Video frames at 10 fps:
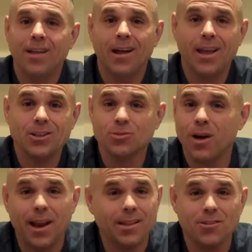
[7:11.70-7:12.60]
Now guess
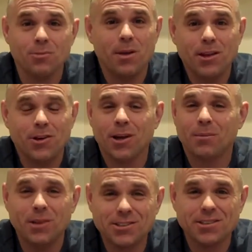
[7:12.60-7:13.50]
what? That doesn't mean you're going
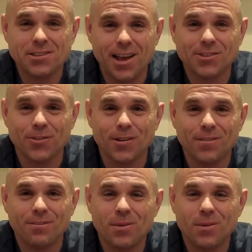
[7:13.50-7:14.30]
to be successful,